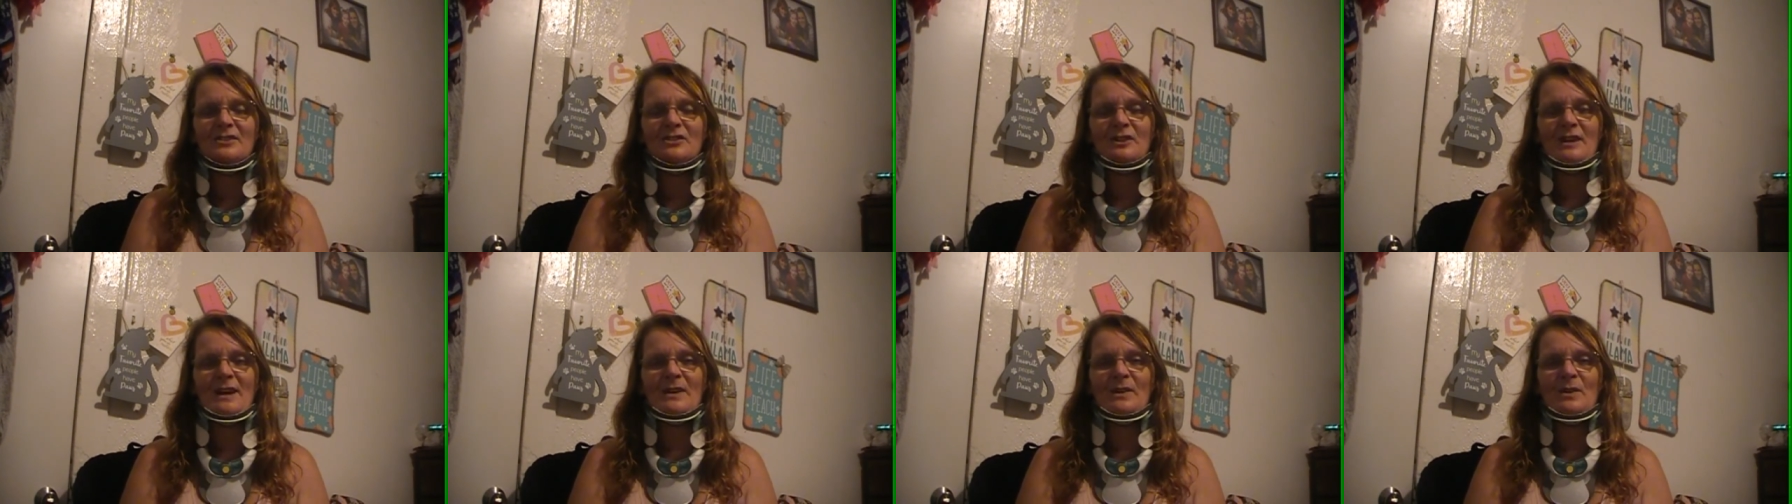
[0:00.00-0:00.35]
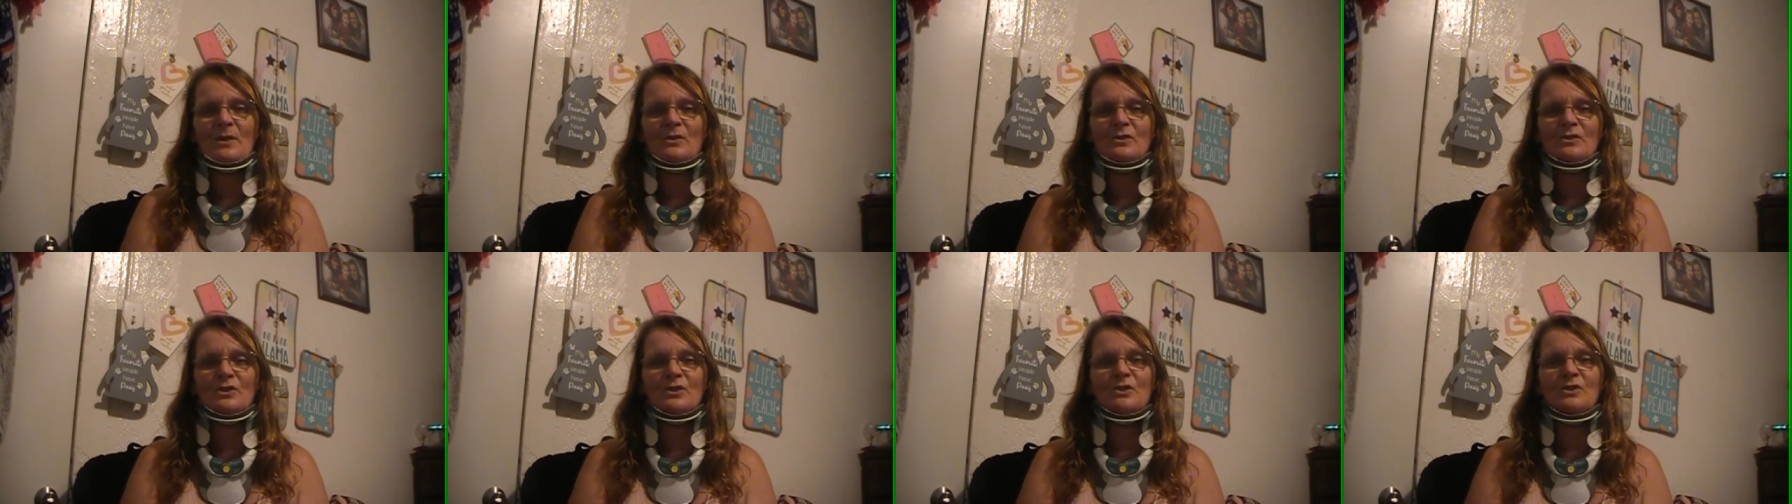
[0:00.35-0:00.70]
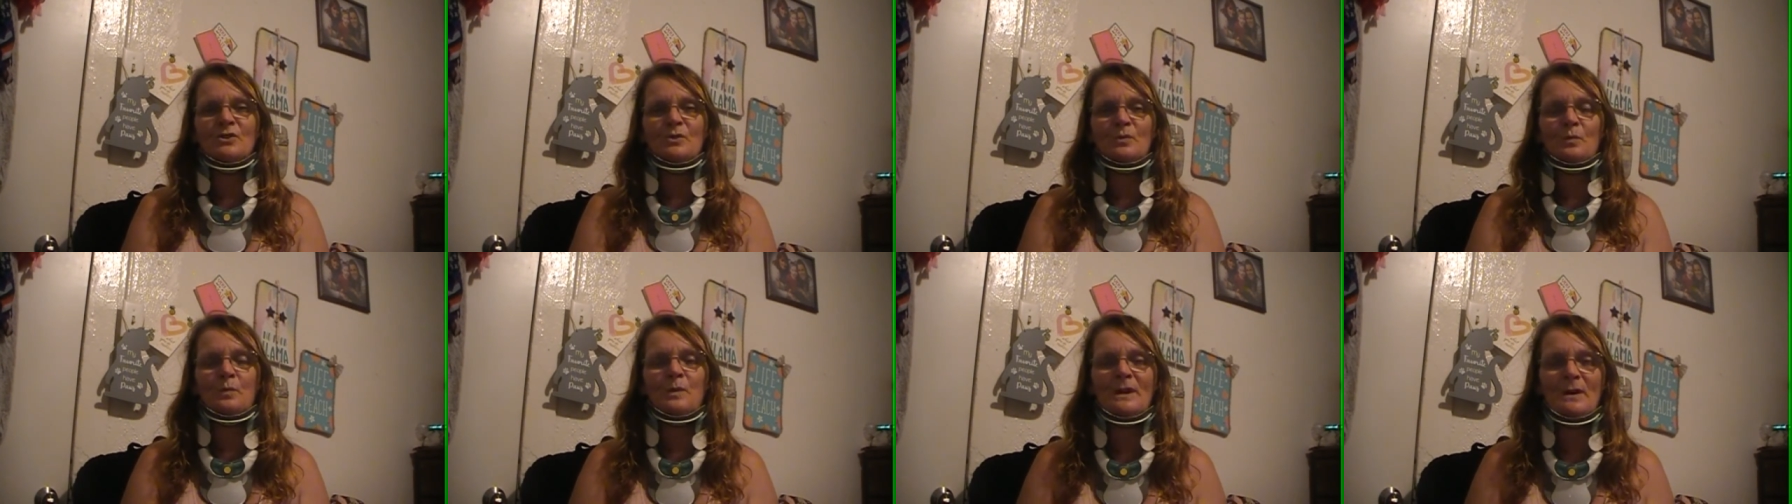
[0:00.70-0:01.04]
channels.
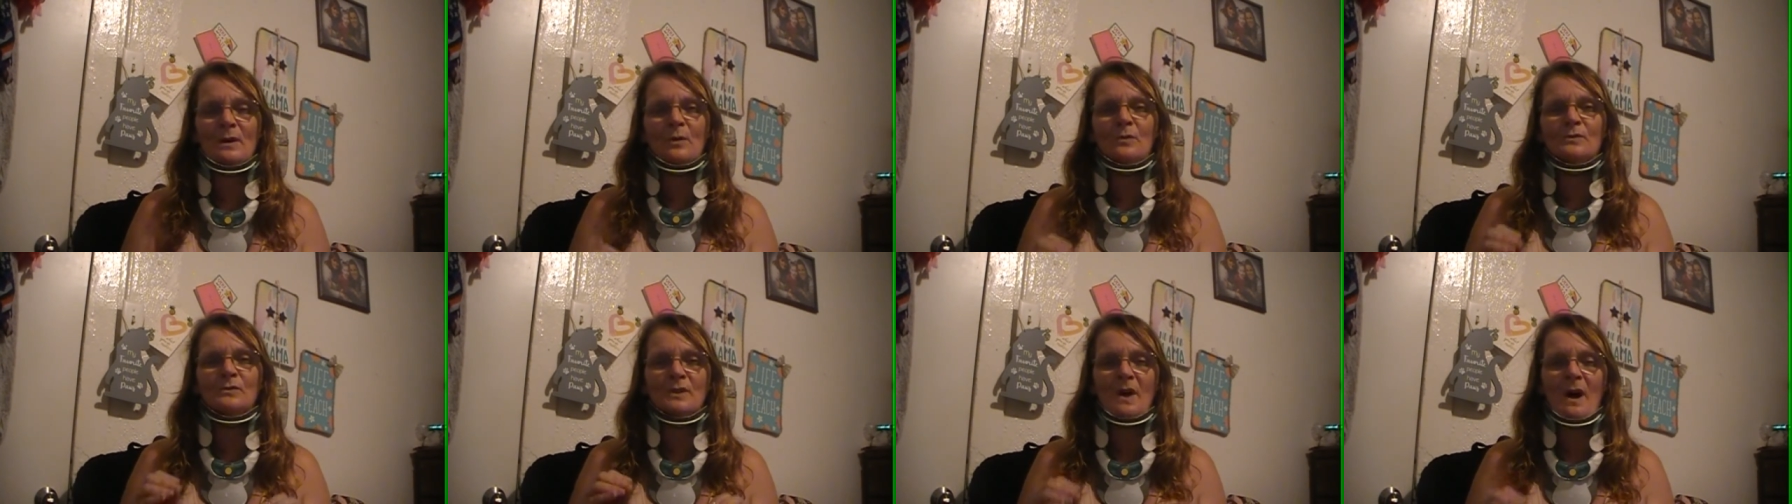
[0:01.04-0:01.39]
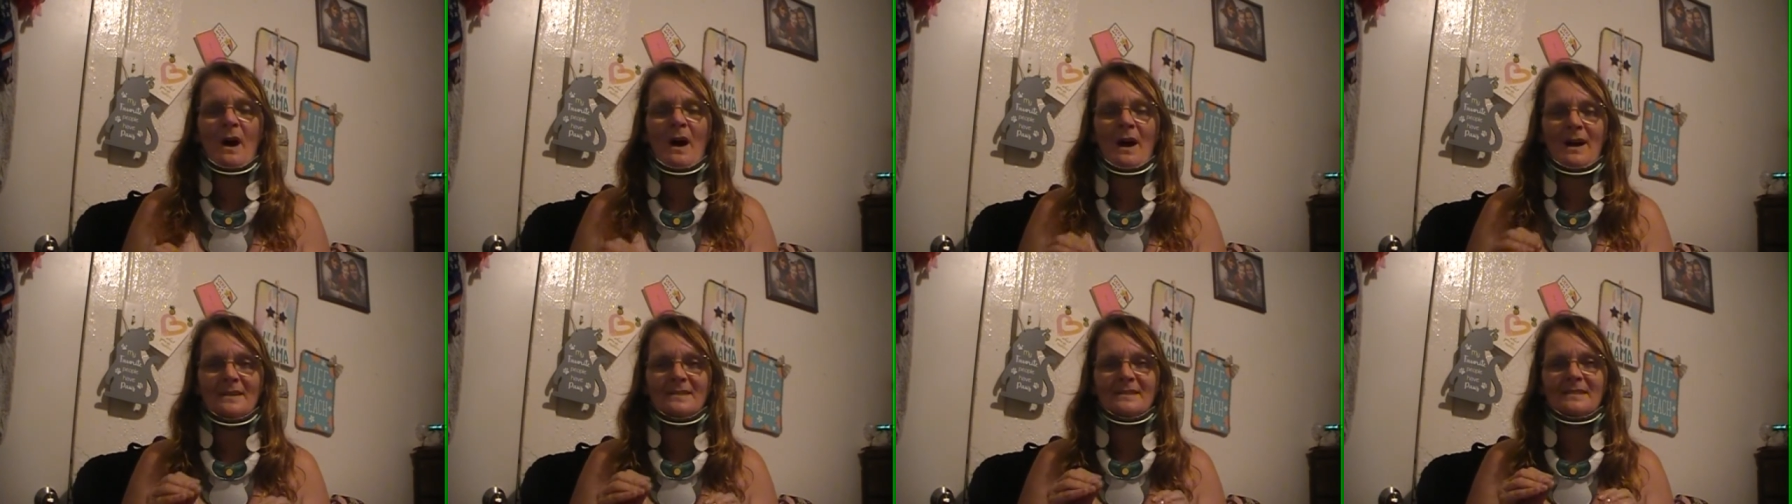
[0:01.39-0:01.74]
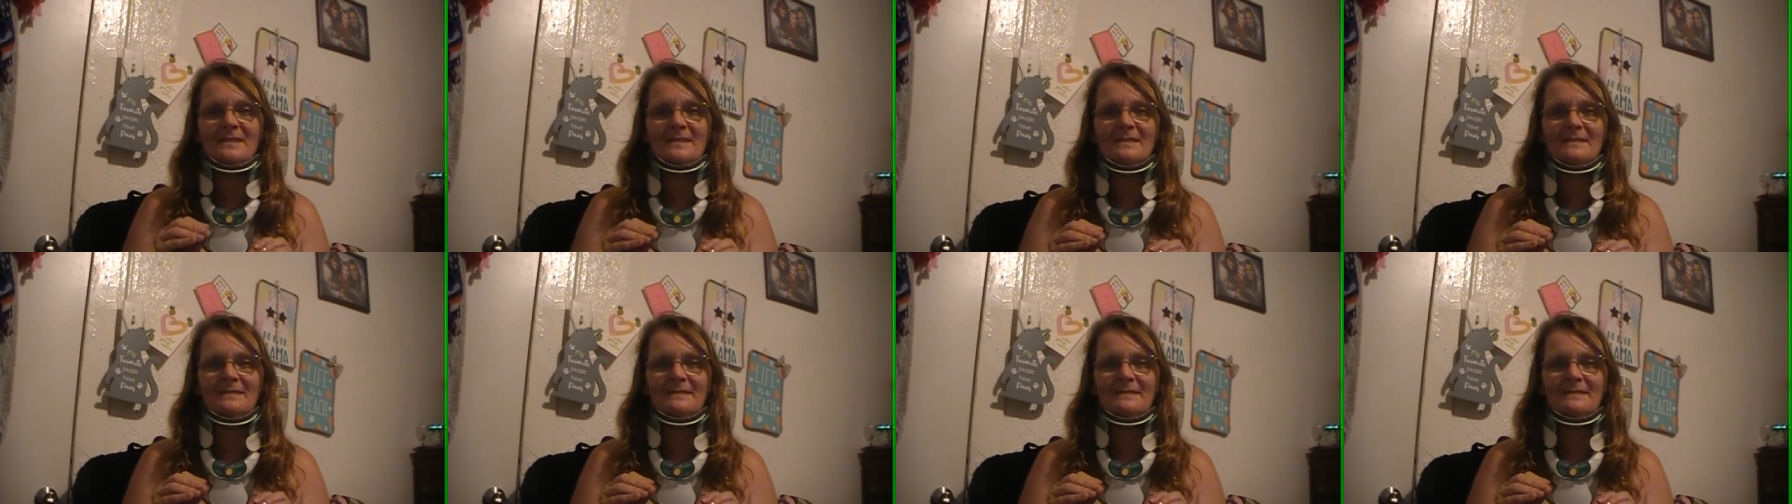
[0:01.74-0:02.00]
You will not